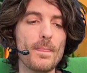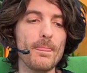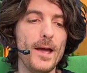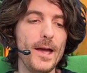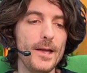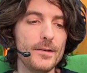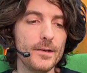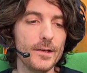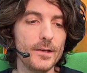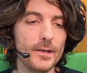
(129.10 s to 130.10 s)
And
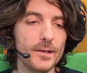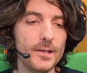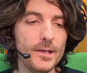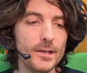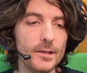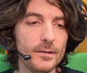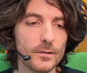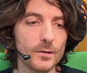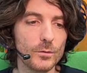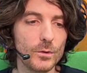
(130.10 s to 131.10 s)
here
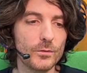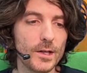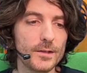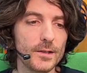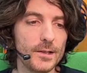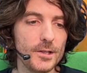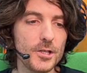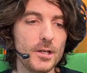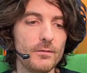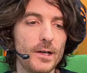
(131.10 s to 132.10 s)
we've got an
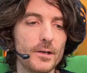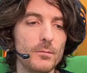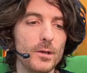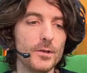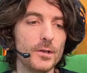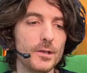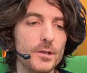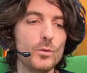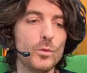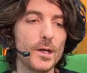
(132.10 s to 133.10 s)
additional variable, a
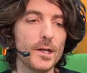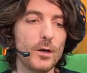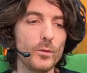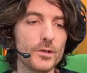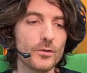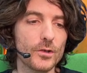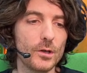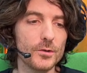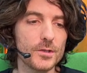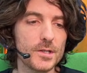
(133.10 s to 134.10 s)
new one now, which is
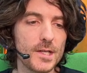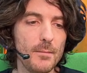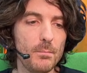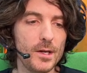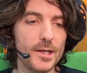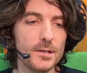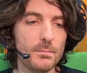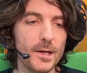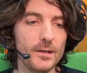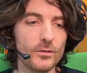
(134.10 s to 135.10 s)
called template
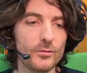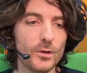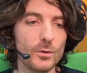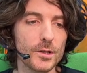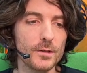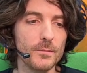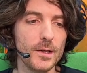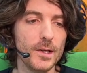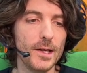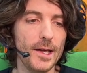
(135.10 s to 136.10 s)
base folder.
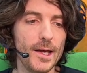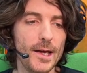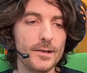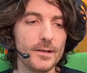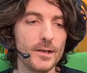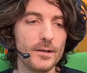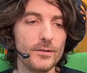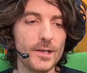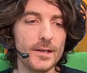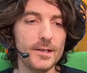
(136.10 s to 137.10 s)
And
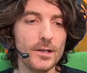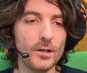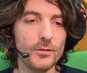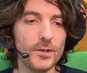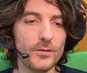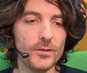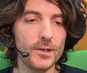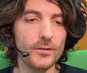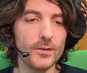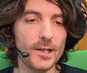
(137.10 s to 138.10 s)
the idea of this
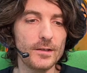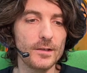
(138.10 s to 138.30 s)
is that